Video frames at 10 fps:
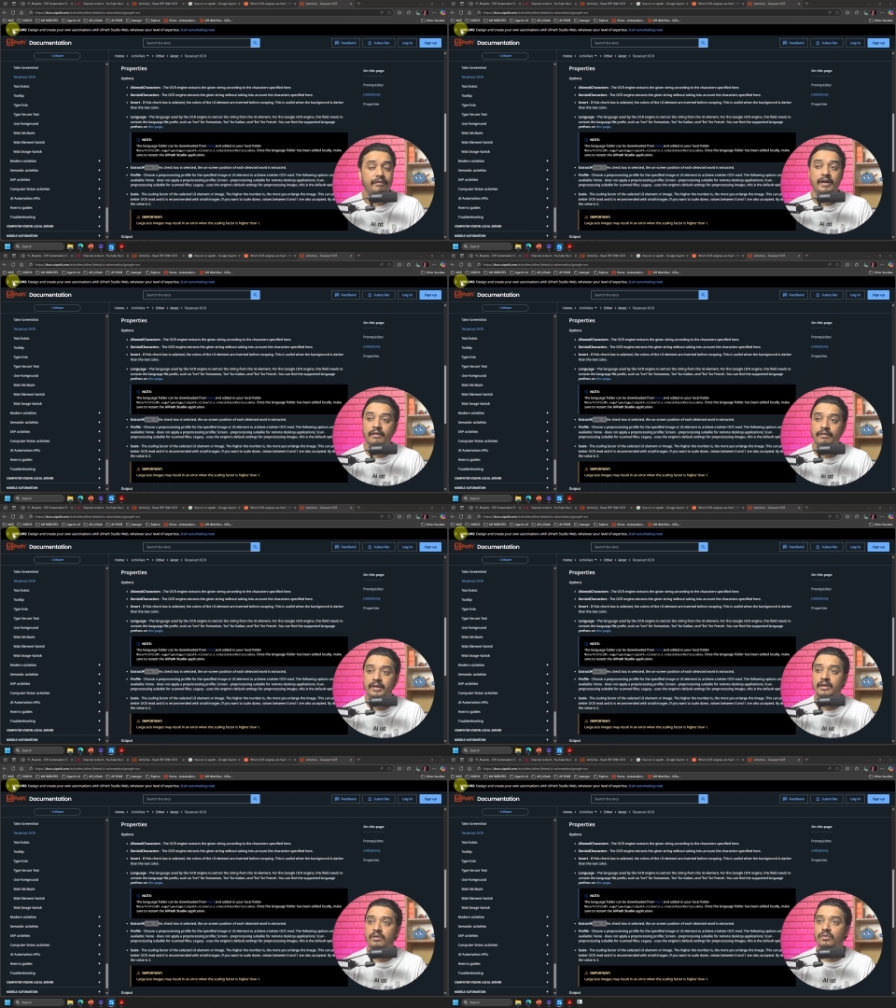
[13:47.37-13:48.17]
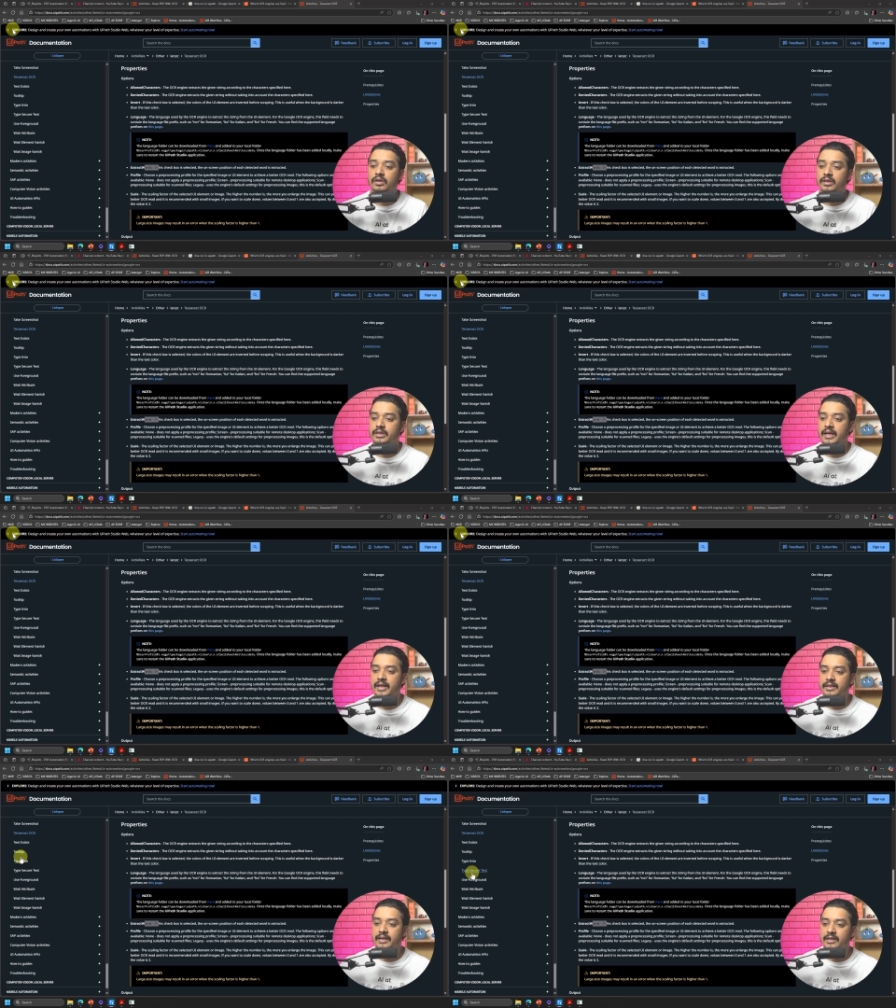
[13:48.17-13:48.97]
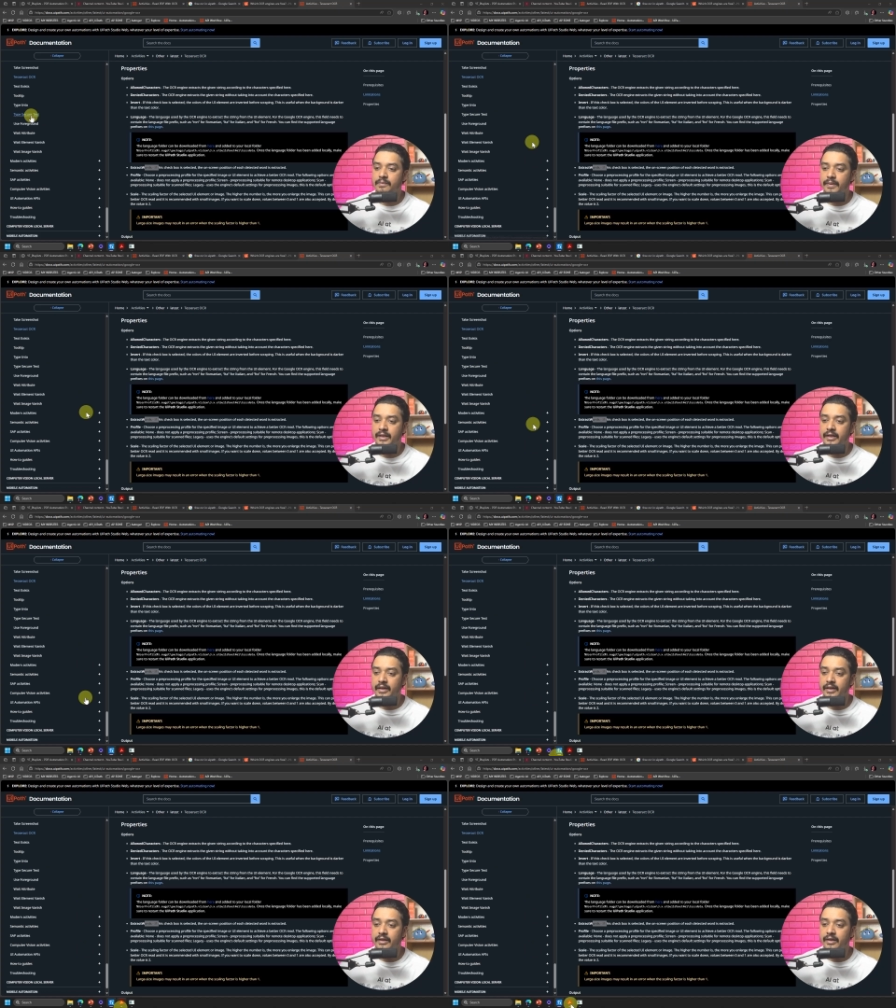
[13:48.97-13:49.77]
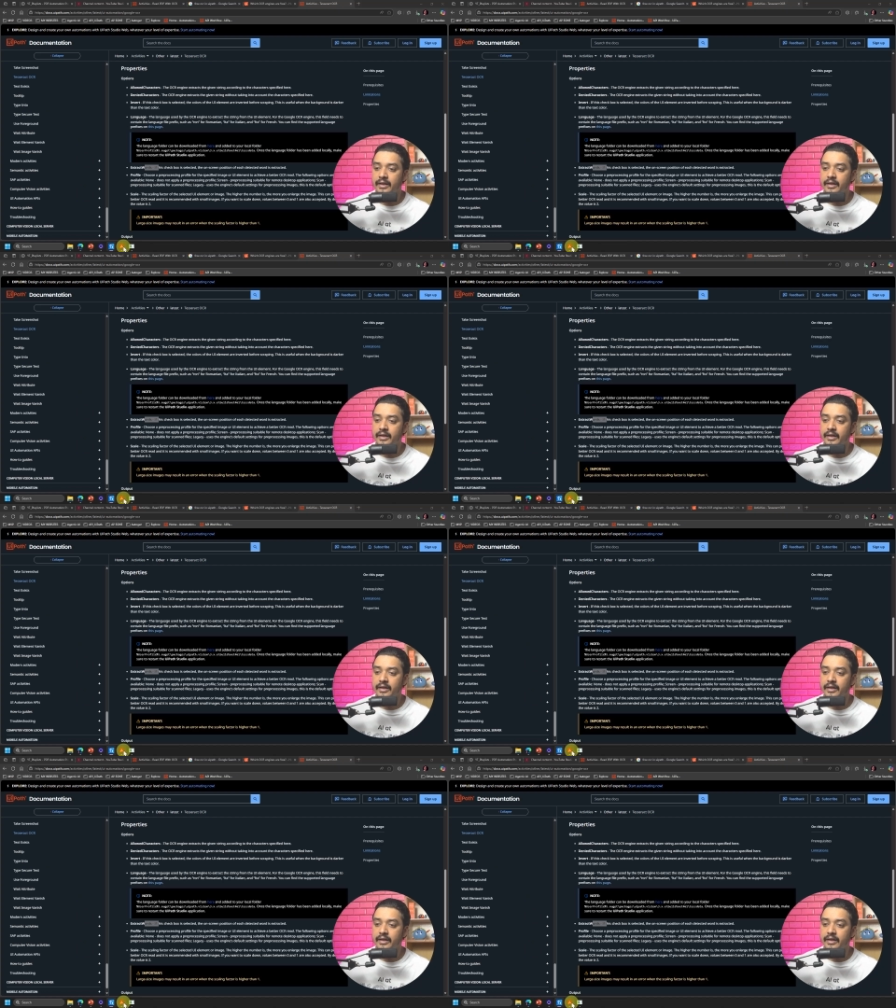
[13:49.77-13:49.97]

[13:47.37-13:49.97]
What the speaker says: everything works as expected, right,